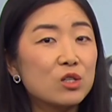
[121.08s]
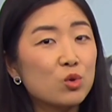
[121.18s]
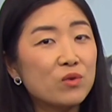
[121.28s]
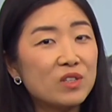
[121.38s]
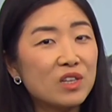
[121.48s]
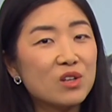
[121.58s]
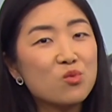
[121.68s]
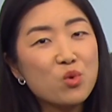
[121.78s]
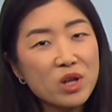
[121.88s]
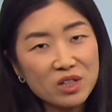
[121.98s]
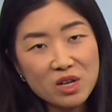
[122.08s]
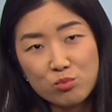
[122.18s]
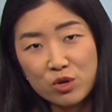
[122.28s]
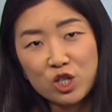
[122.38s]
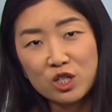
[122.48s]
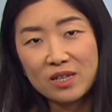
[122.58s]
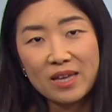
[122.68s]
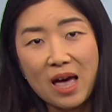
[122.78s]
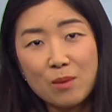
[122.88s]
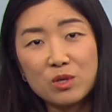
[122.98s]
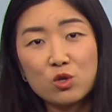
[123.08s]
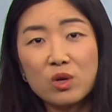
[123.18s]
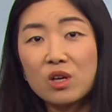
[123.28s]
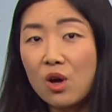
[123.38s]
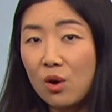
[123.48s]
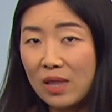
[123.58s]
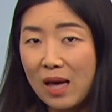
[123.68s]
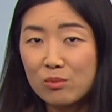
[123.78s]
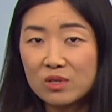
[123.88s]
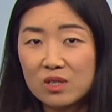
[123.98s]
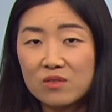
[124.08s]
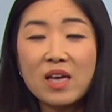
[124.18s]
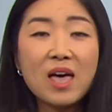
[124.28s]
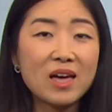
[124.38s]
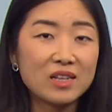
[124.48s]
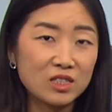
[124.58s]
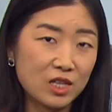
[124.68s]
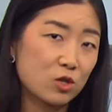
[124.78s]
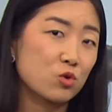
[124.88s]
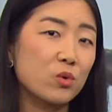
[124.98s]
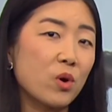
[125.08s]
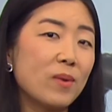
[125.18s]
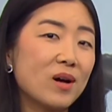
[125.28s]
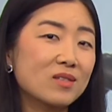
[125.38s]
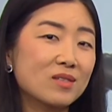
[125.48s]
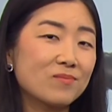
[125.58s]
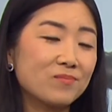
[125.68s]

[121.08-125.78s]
SWIFTI really bridges the gap between collaborative and industrial robots.